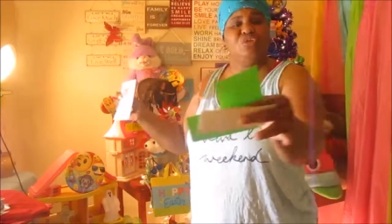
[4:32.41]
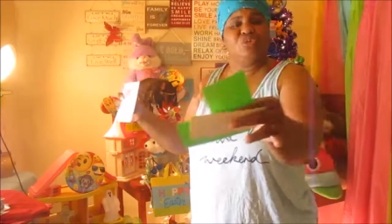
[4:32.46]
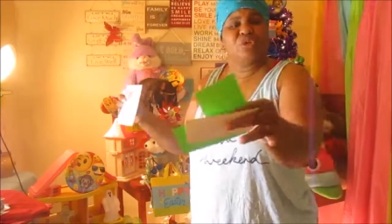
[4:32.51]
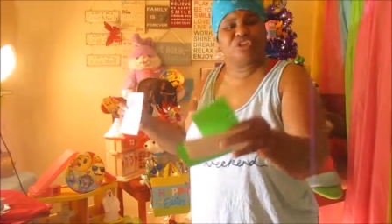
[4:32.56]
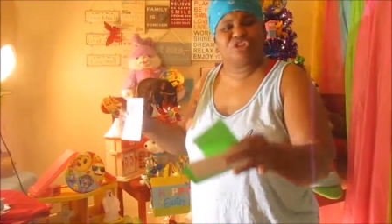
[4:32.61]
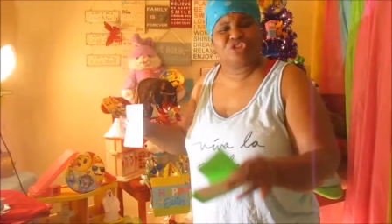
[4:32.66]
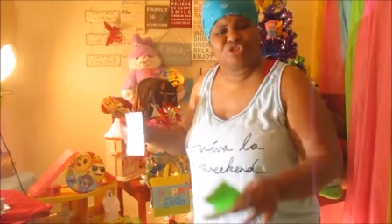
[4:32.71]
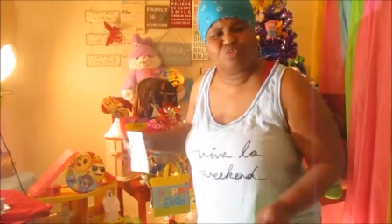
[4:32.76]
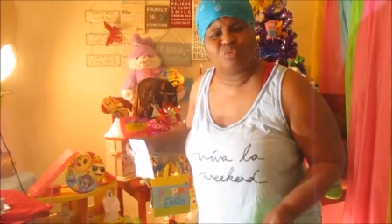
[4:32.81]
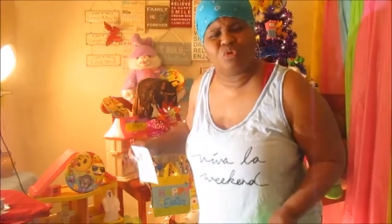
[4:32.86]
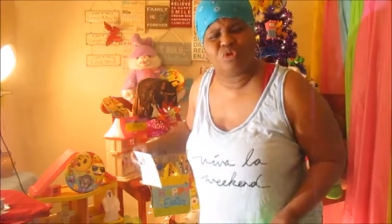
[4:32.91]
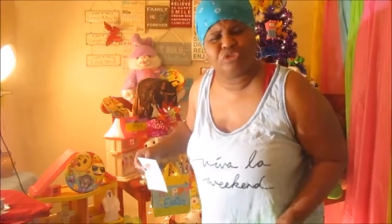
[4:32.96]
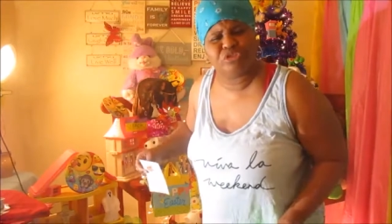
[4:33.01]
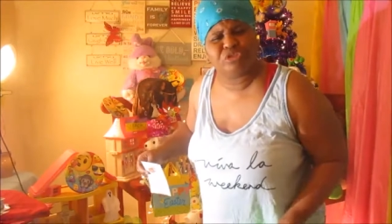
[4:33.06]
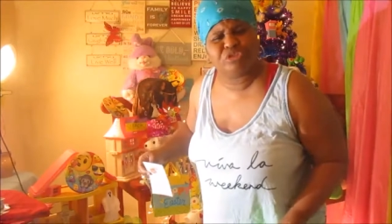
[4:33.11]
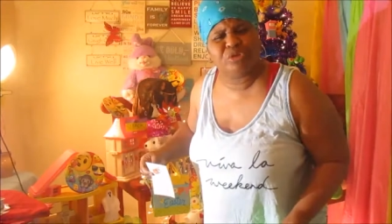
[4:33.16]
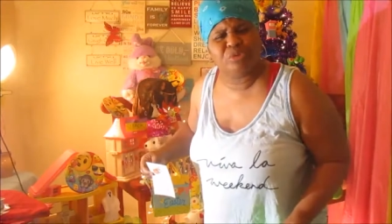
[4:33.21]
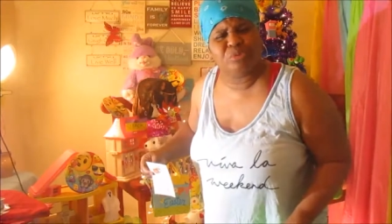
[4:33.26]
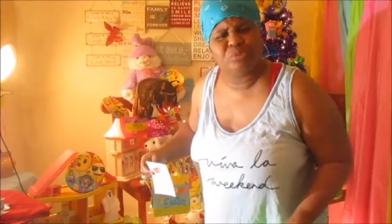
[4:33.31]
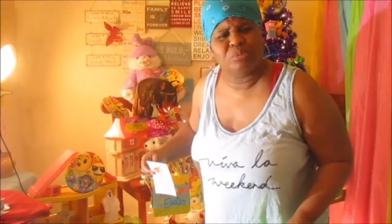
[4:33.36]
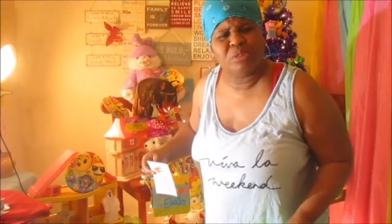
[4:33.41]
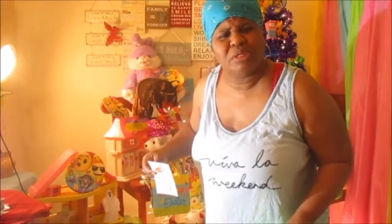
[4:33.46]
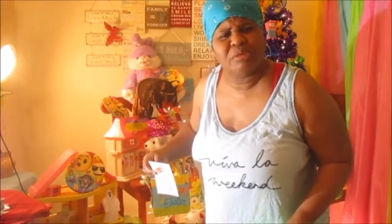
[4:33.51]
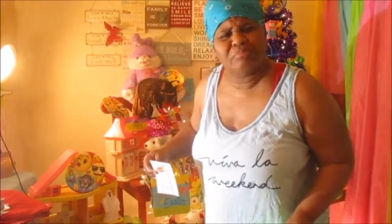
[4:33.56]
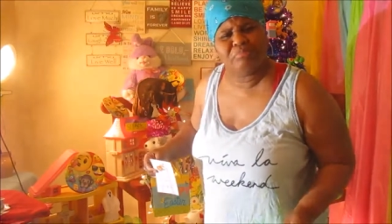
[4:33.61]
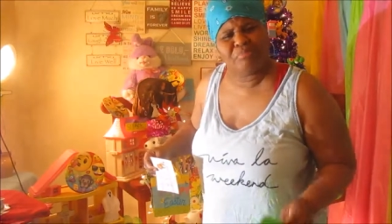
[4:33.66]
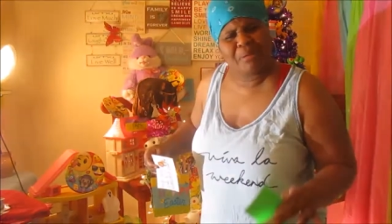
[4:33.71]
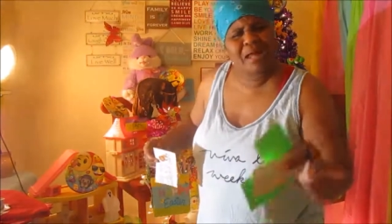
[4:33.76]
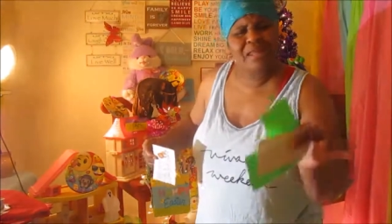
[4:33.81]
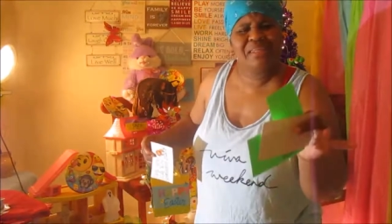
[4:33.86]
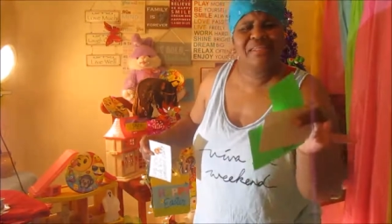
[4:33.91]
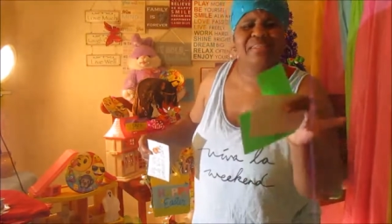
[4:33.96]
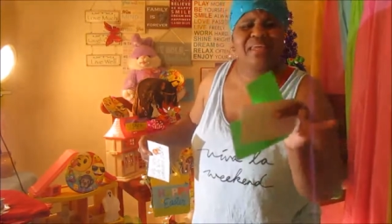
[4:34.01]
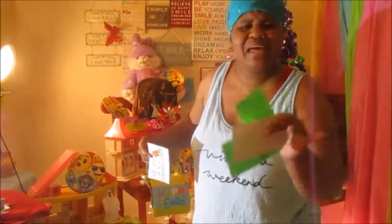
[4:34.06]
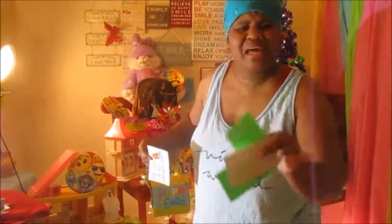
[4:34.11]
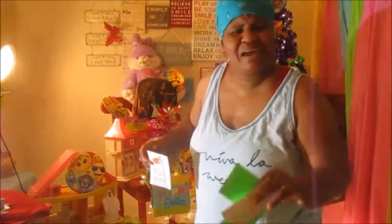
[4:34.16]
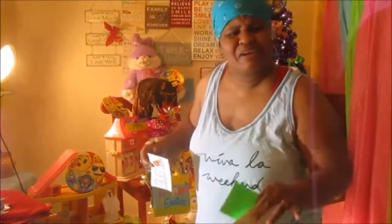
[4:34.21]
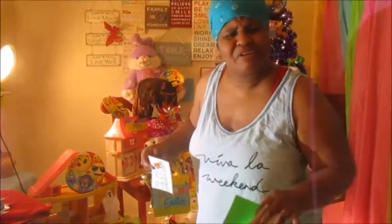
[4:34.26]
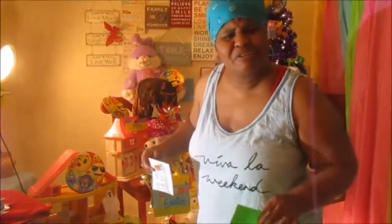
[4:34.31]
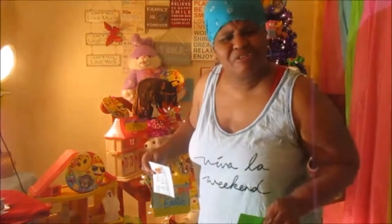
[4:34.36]
what you want to do. Might
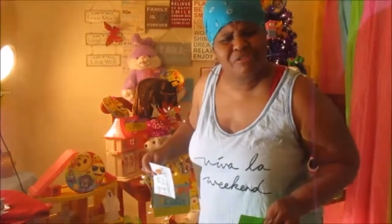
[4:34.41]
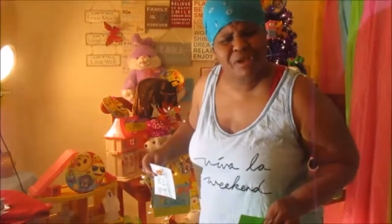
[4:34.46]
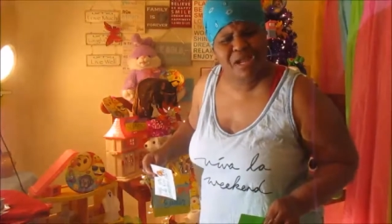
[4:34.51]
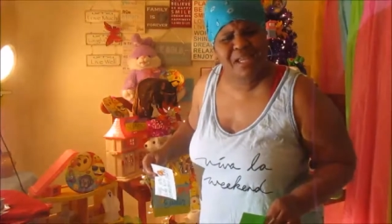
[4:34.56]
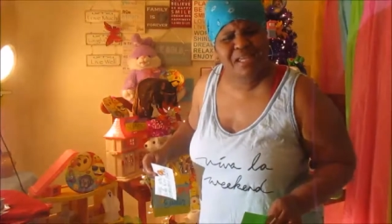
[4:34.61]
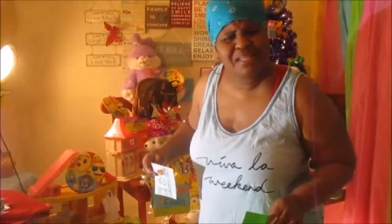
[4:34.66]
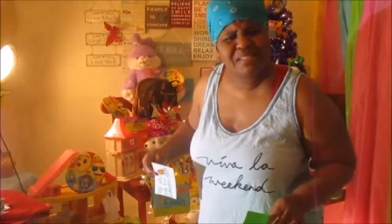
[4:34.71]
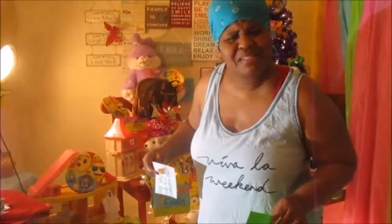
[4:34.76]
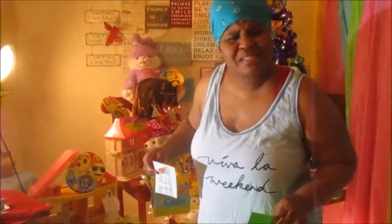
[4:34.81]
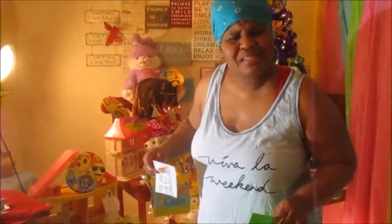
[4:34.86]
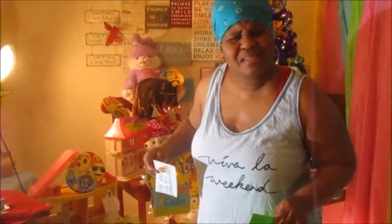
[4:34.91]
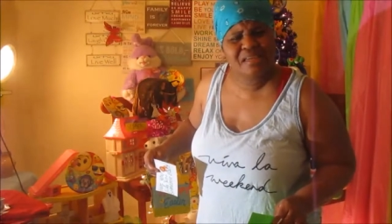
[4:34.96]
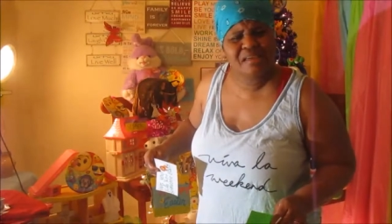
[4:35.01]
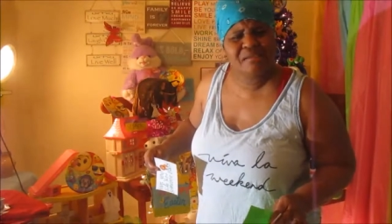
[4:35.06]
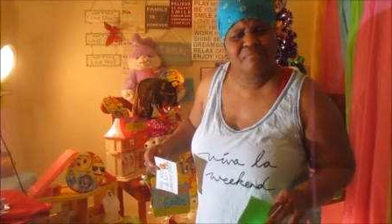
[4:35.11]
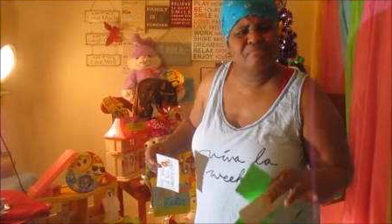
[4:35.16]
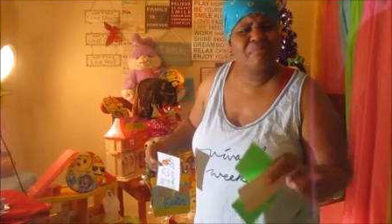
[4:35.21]
sound crazy,